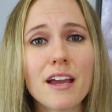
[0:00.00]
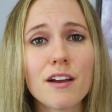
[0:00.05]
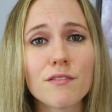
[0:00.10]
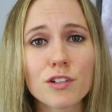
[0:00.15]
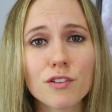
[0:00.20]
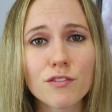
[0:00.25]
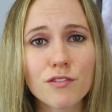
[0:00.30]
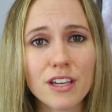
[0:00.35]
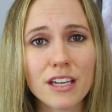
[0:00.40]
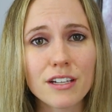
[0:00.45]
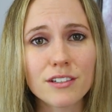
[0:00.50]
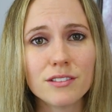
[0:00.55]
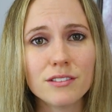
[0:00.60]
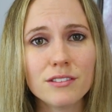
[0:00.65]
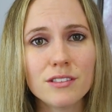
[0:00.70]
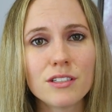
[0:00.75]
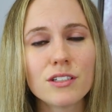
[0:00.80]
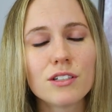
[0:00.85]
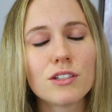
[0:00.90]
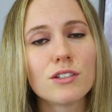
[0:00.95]
ever
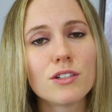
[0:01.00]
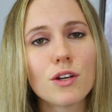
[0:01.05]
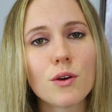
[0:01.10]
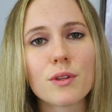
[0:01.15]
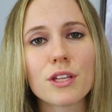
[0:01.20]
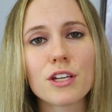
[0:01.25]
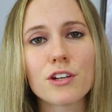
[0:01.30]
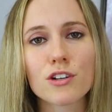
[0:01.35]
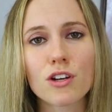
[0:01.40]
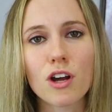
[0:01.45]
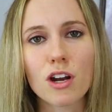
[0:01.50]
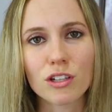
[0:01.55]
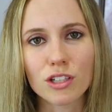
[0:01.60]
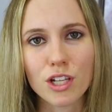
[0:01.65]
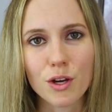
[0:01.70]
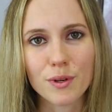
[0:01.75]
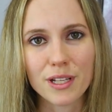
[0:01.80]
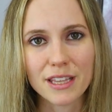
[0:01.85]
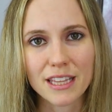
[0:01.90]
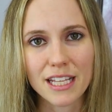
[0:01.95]
feel, know that you're not
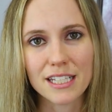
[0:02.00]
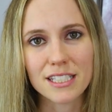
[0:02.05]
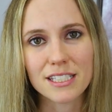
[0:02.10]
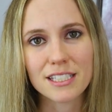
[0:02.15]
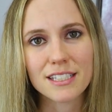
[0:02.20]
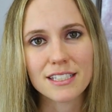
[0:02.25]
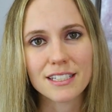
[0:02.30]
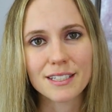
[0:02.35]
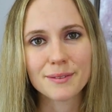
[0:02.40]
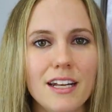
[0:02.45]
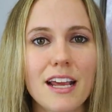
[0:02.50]
alone in this.